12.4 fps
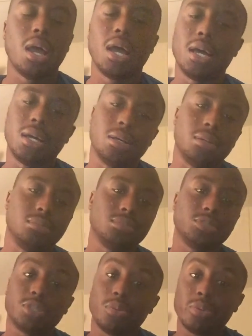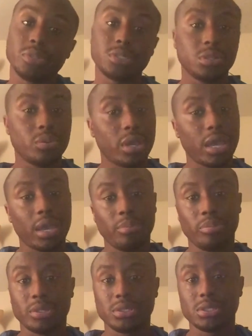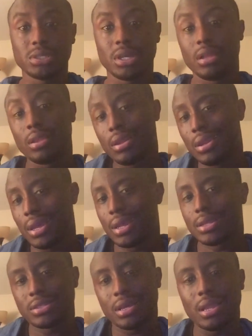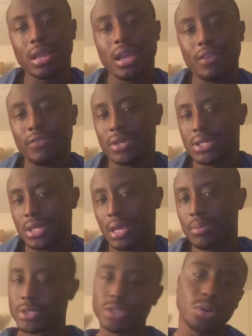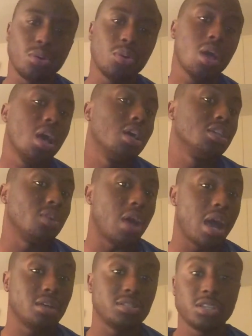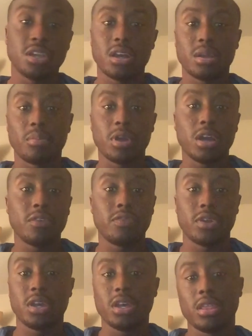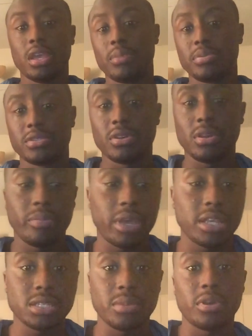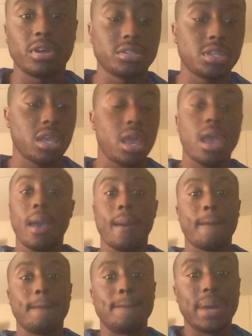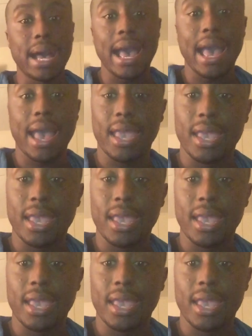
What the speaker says: So we'll see what happens. Other than that, that's all I got for this episode. So I'll see y'all tomorrow for the other episode of Basketballs. Bye.